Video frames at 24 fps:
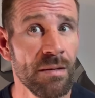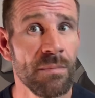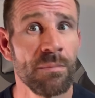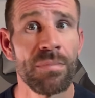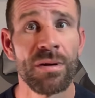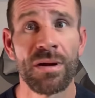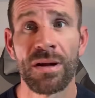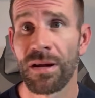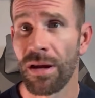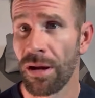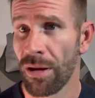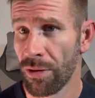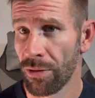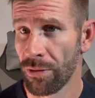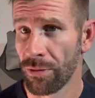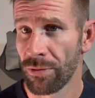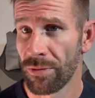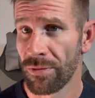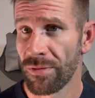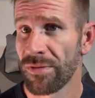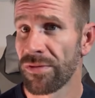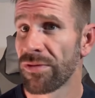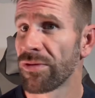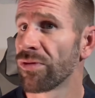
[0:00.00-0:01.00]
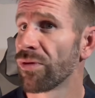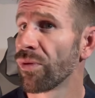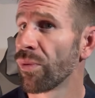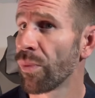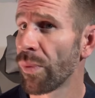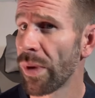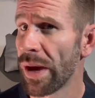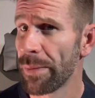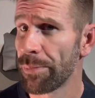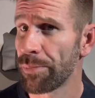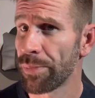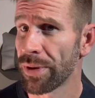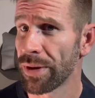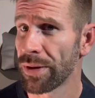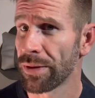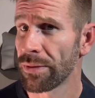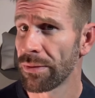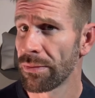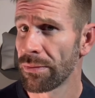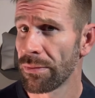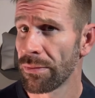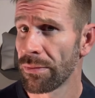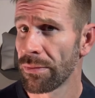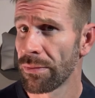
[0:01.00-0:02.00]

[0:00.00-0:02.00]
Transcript: belongs to the weapon